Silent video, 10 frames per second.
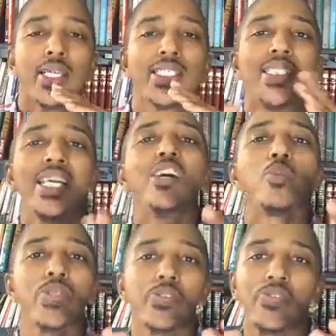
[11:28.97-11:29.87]
deal
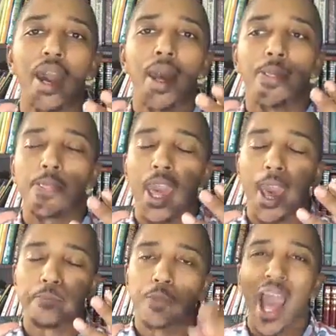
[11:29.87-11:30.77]
with the fact
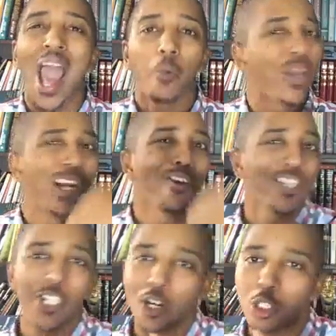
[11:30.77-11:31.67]
that we go to
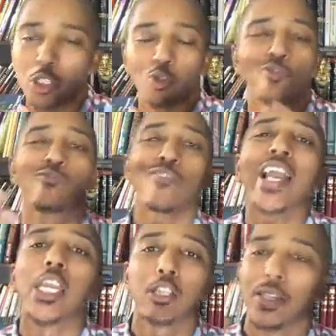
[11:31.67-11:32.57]
church
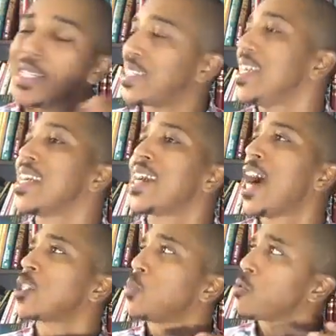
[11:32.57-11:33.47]
regularly, sing
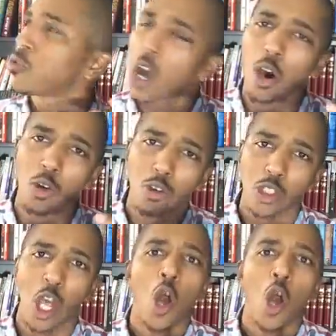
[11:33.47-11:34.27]
gospel songs